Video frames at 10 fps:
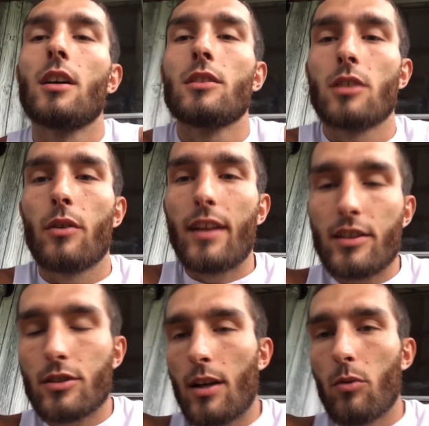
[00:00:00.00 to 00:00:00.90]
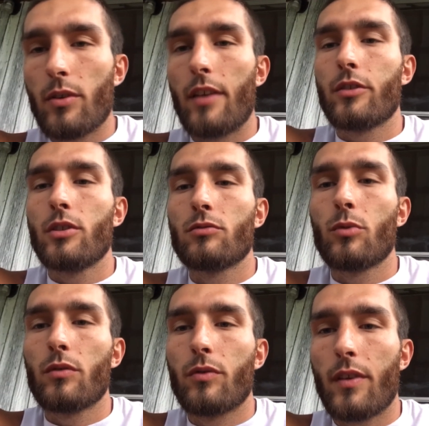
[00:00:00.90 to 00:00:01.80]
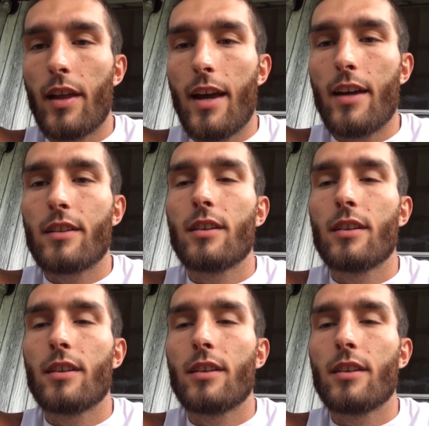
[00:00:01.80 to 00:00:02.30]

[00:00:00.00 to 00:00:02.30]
So I won't have to use one for that.